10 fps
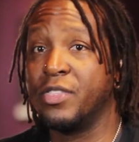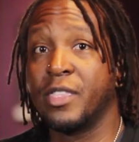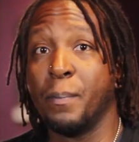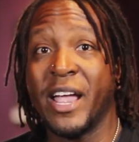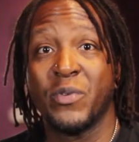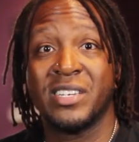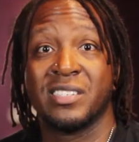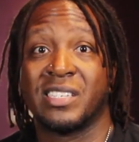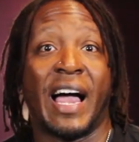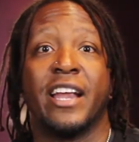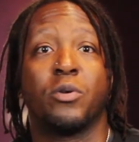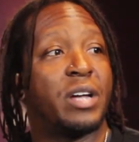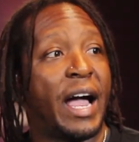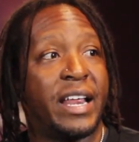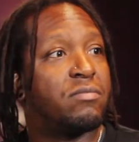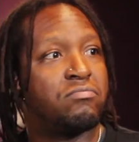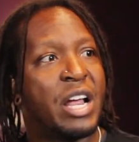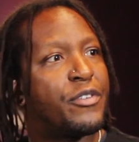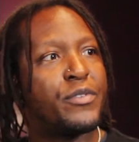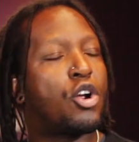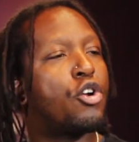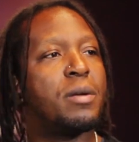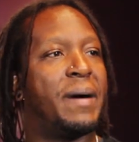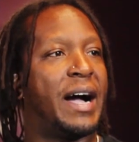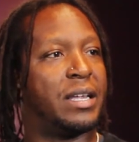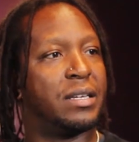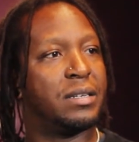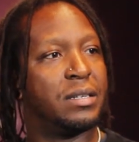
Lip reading: And the main reason is I never even heard about it.